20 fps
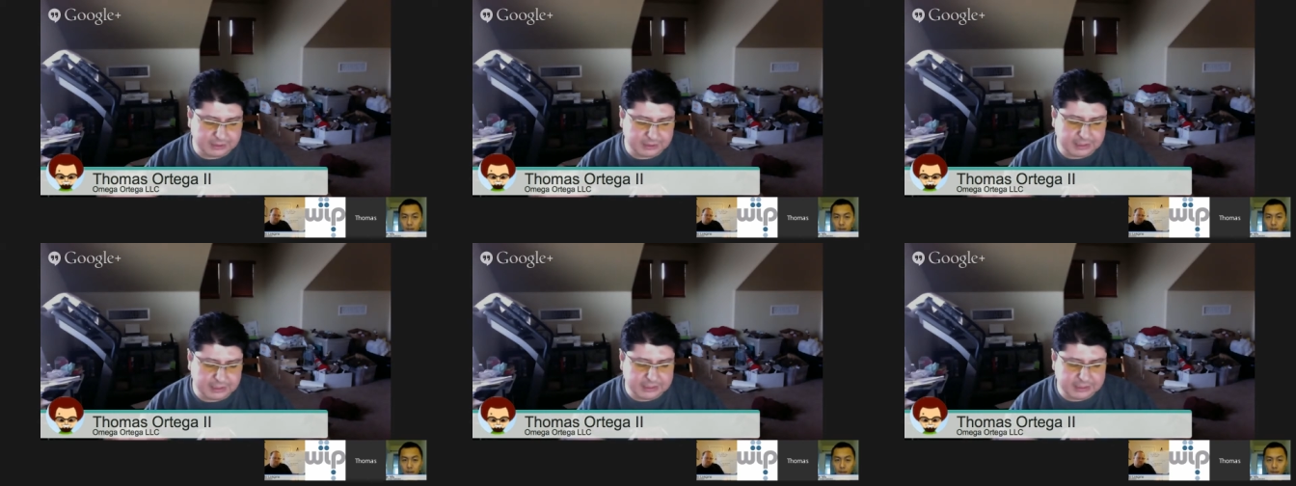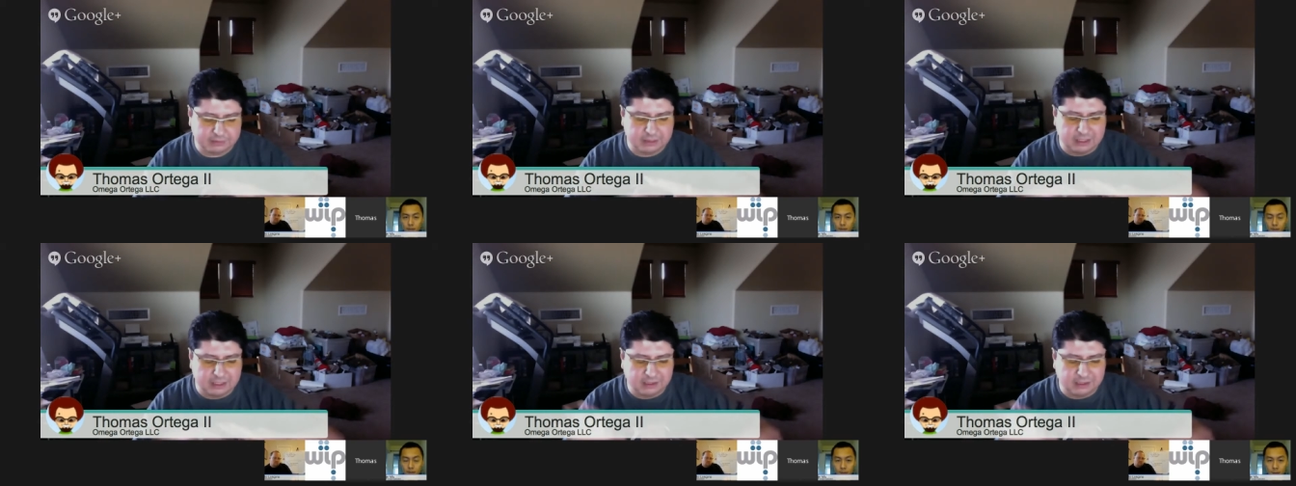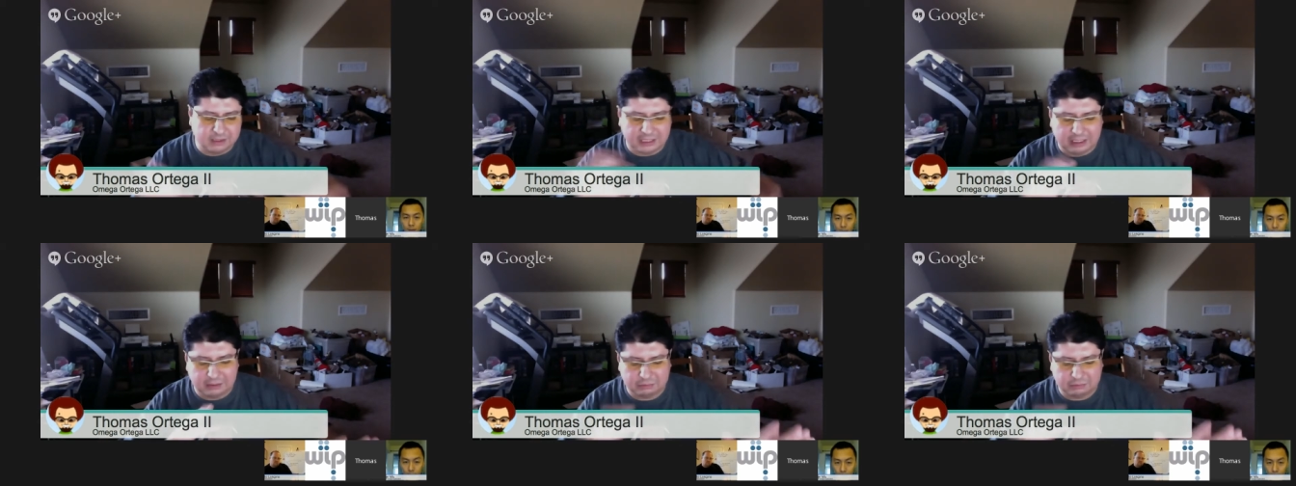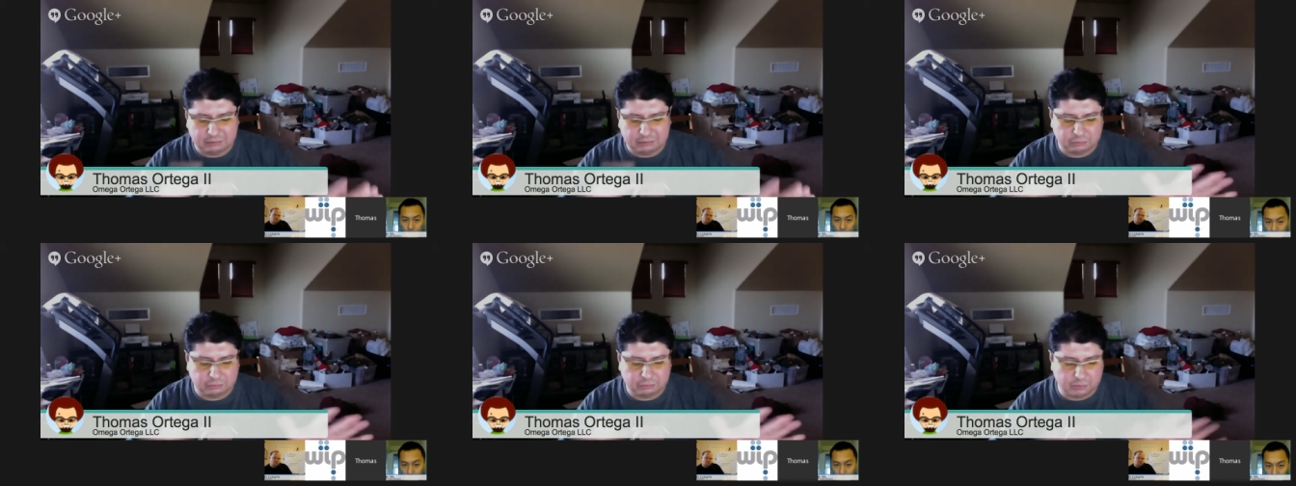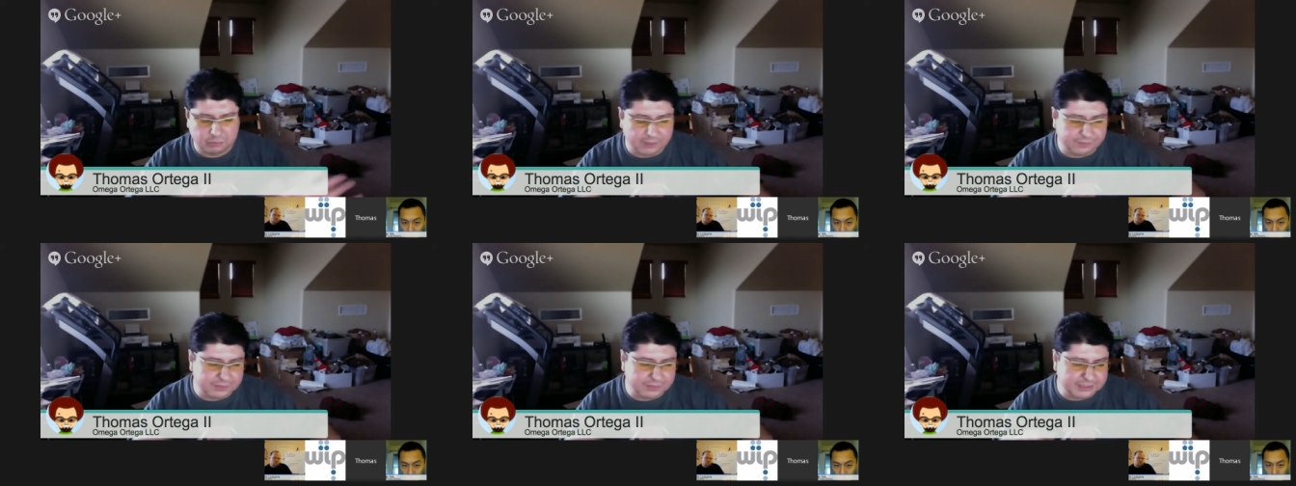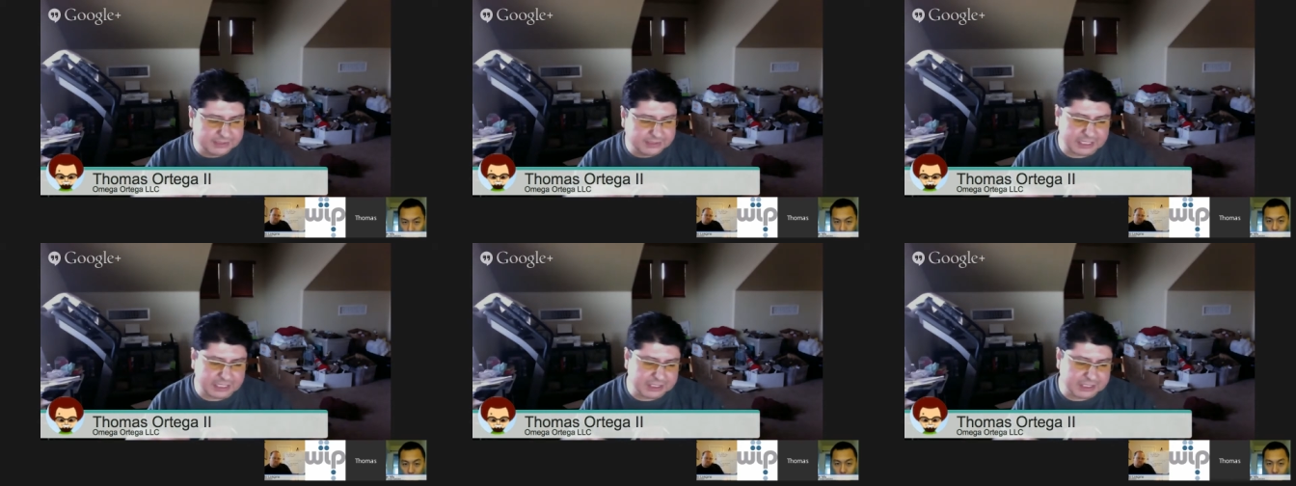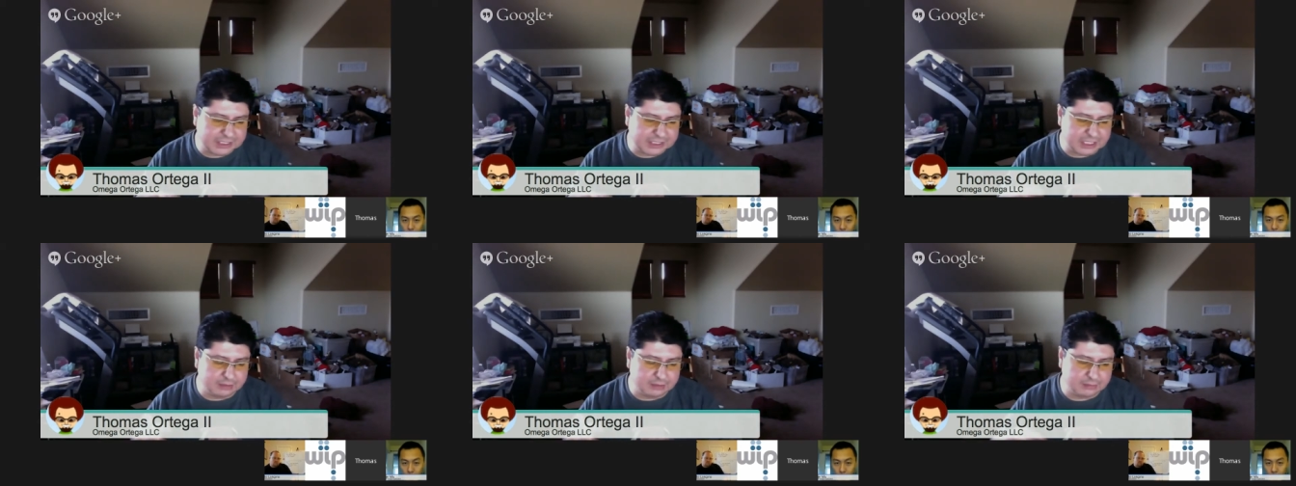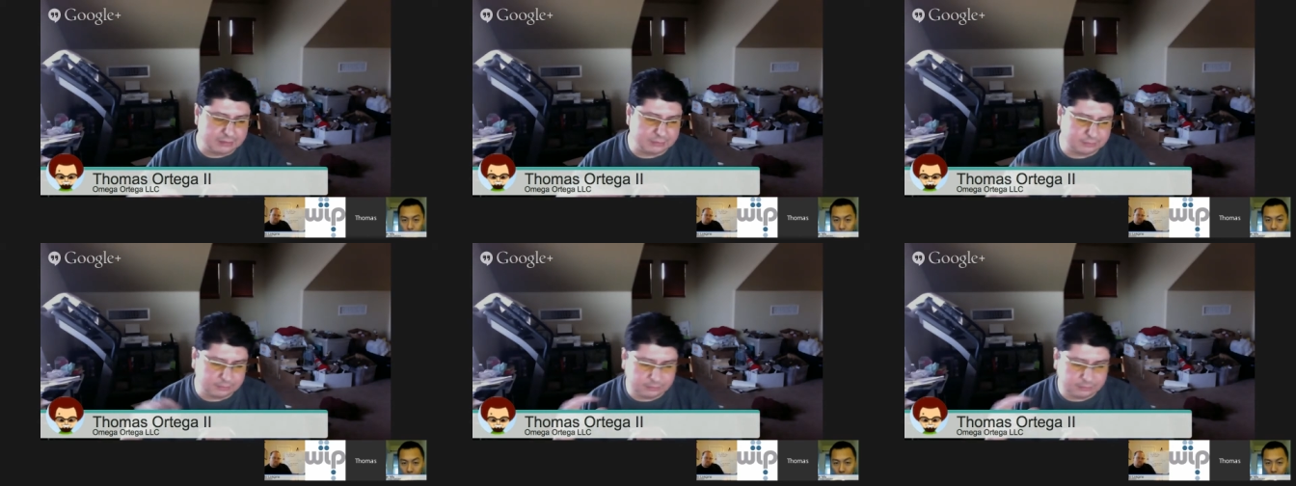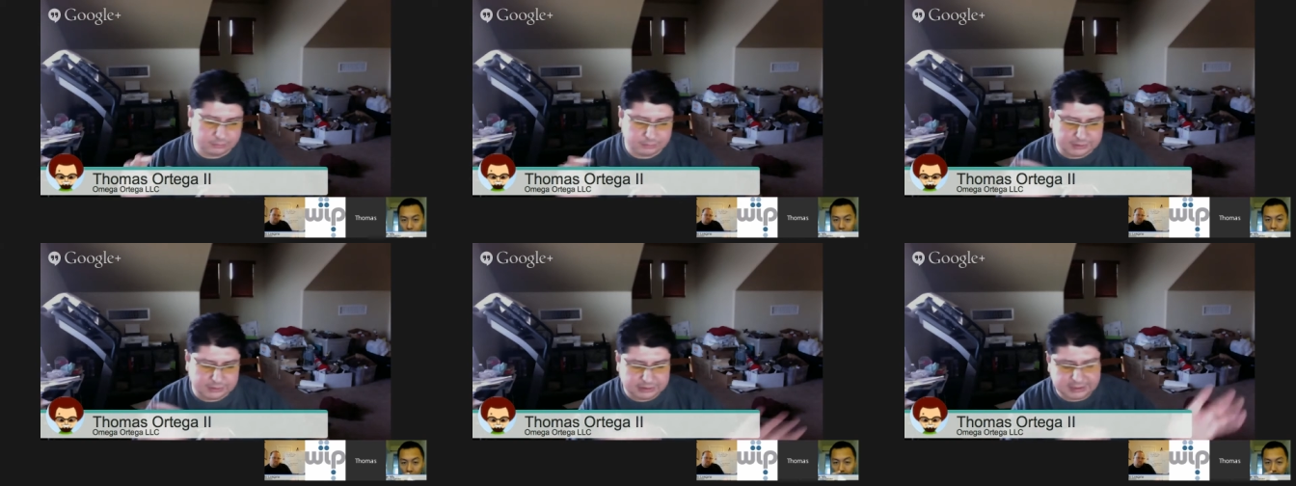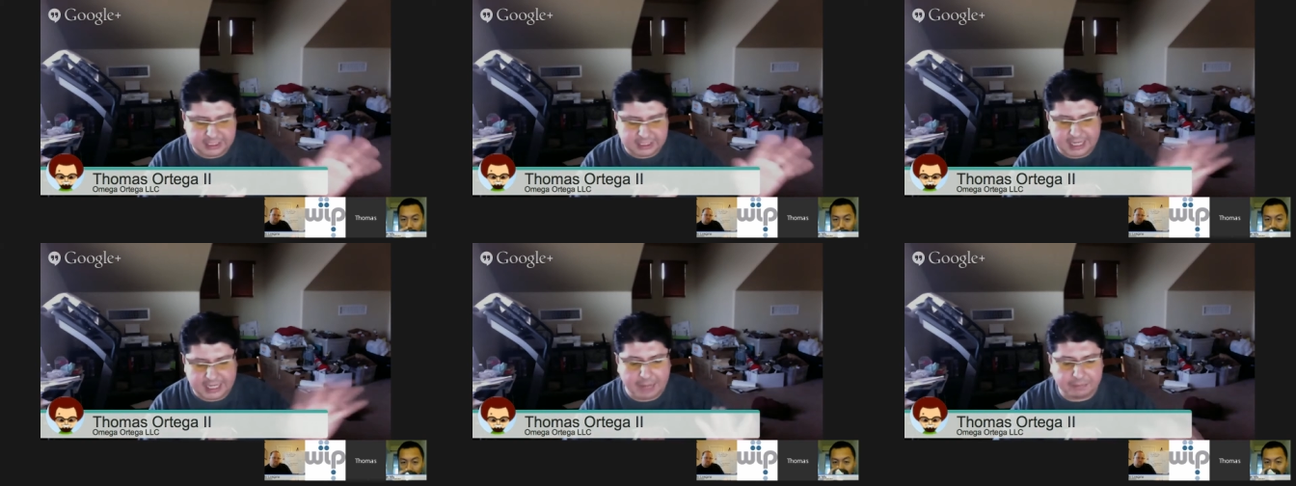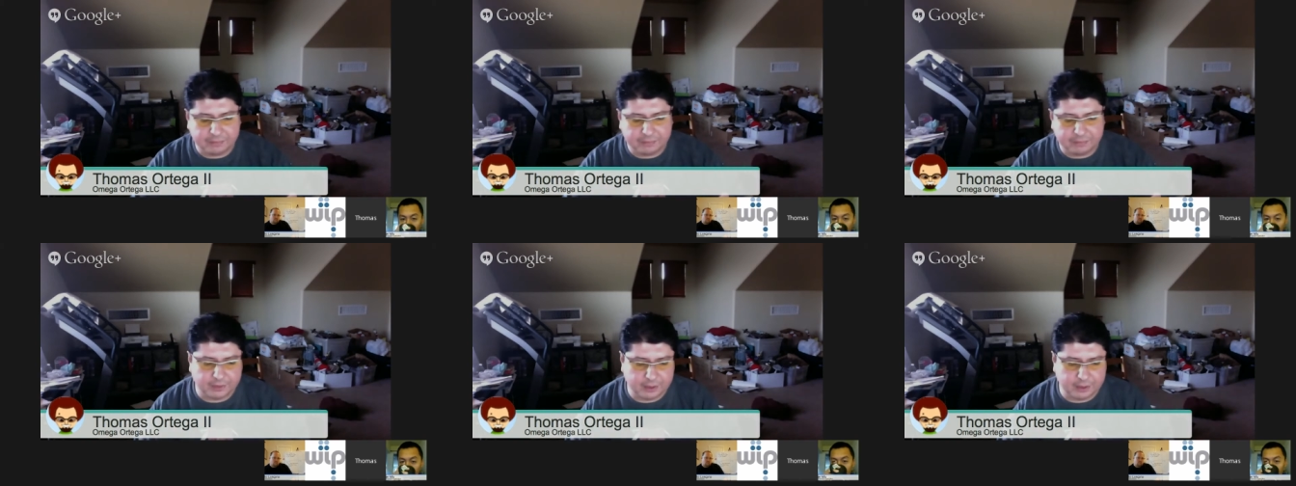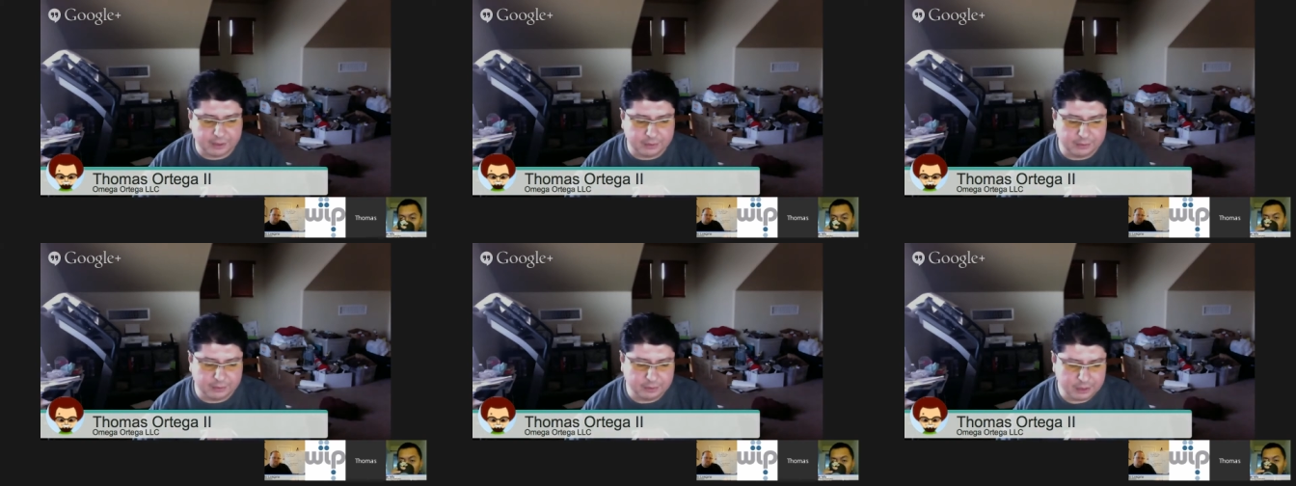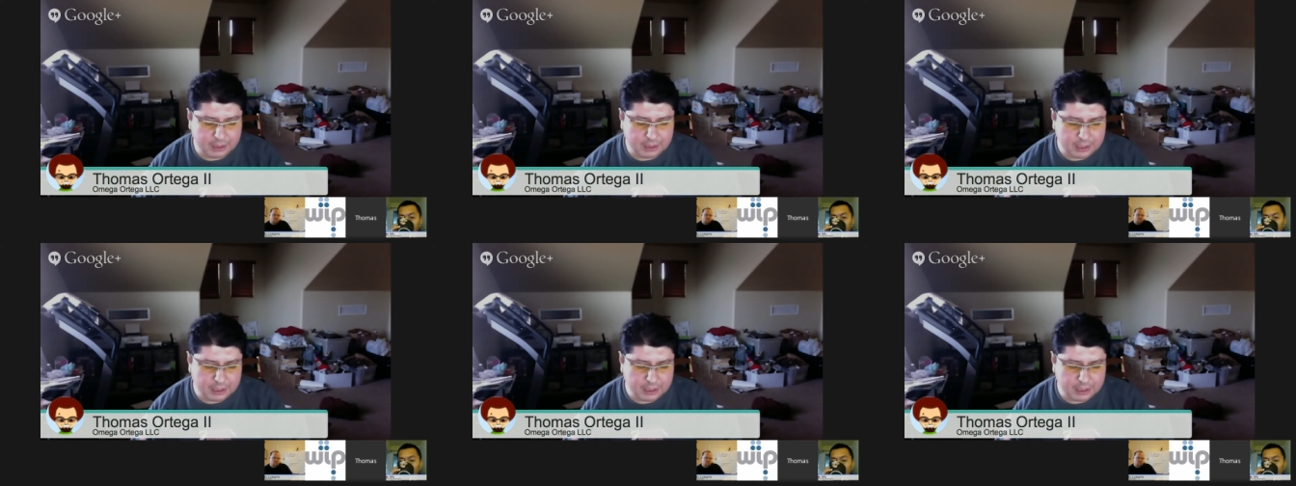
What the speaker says: And so I'll roughly sketch out just an app flow,